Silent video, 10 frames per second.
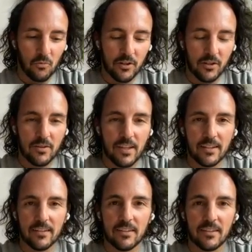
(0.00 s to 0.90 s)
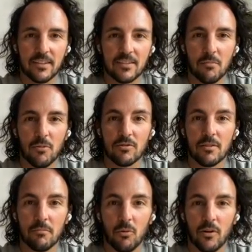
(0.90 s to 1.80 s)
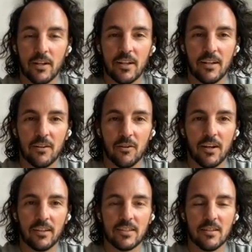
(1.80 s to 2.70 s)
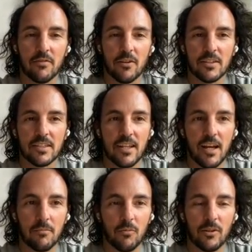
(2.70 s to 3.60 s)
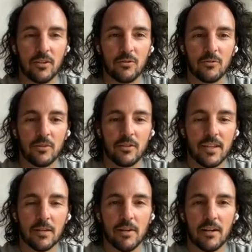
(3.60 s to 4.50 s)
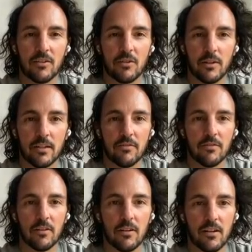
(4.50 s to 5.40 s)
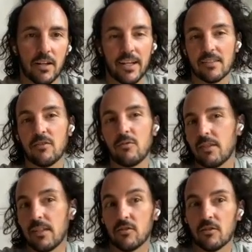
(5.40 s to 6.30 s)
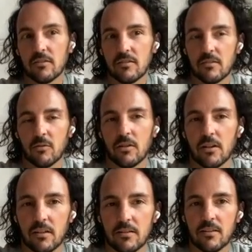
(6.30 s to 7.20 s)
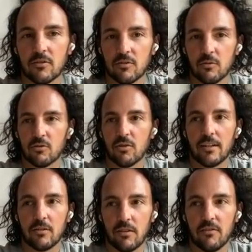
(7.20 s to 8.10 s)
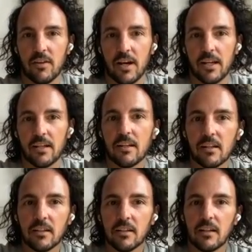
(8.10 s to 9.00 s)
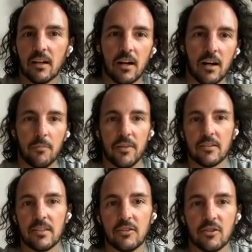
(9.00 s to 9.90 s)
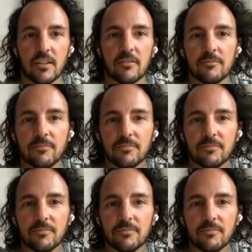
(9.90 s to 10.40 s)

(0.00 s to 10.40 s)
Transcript: what do you think is the most important, or at least the first step when you think about cueing for, I guess, new teachers or teachers who are trying to refine their teaching?